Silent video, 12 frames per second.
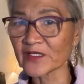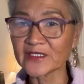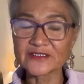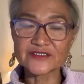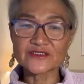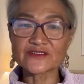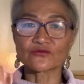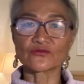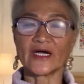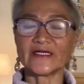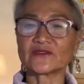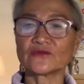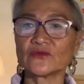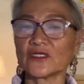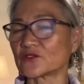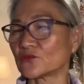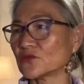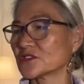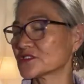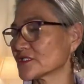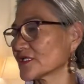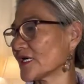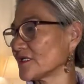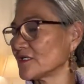Just write a word,
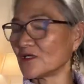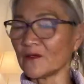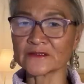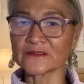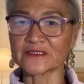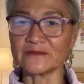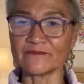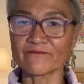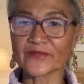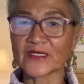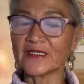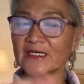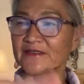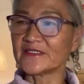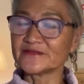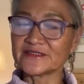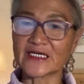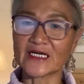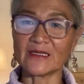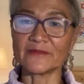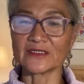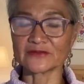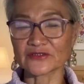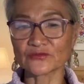watercolor autumn, and then they come
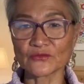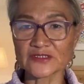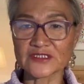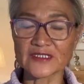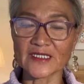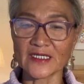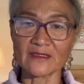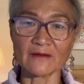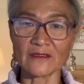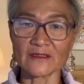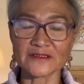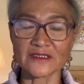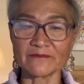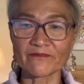out, watercolor autumn.